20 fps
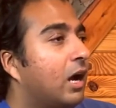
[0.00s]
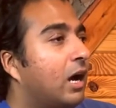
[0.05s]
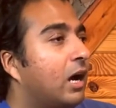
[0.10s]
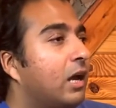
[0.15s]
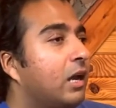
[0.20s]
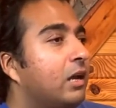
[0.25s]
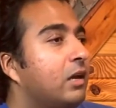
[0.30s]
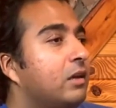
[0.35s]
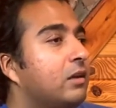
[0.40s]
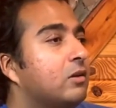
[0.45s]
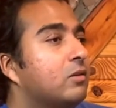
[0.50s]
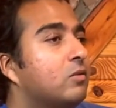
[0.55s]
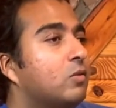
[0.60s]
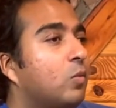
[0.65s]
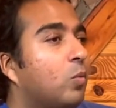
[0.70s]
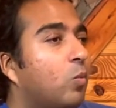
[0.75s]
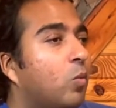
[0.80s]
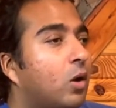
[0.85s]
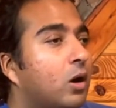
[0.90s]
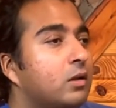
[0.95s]
I
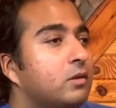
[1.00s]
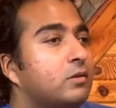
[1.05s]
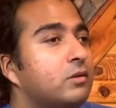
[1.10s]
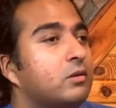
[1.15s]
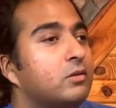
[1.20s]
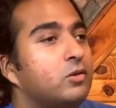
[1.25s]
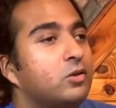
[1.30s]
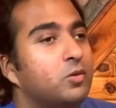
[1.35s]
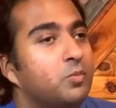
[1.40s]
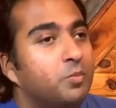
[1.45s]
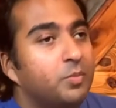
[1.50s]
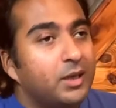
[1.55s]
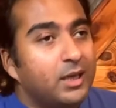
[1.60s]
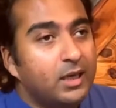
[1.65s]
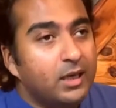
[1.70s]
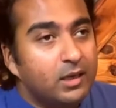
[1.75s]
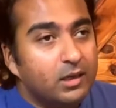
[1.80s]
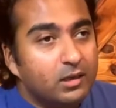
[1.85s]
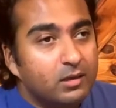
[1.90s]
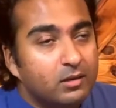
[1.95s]
want to
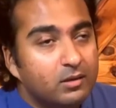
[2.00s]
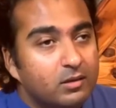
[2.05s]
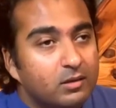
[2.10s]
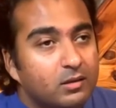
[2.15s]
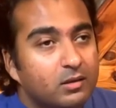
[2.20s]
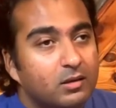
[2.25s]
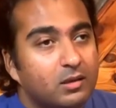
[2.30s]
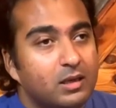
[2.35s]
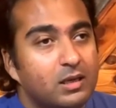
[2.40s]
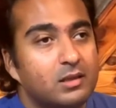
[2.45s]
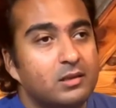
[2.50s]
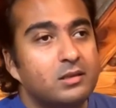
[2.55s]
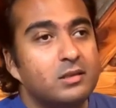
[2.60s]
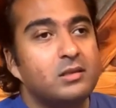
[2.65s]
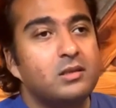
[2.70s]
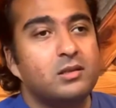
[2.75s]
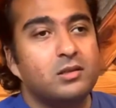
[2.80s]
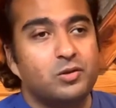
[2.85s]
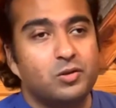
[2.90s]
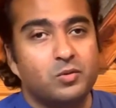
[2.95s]
be in
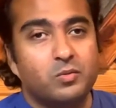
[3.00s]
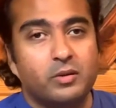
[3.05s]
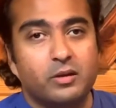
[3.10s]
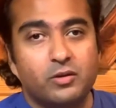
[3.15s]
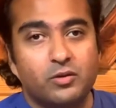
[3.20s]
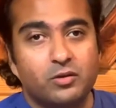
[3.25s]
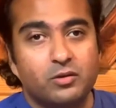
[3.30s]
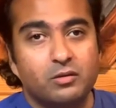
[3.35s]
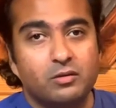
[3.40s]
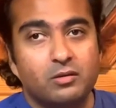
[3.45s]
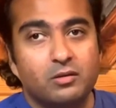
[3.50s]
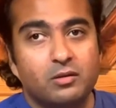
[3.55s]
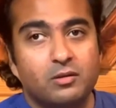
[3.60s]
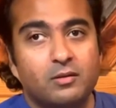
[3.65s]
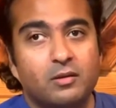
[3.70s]
this situation.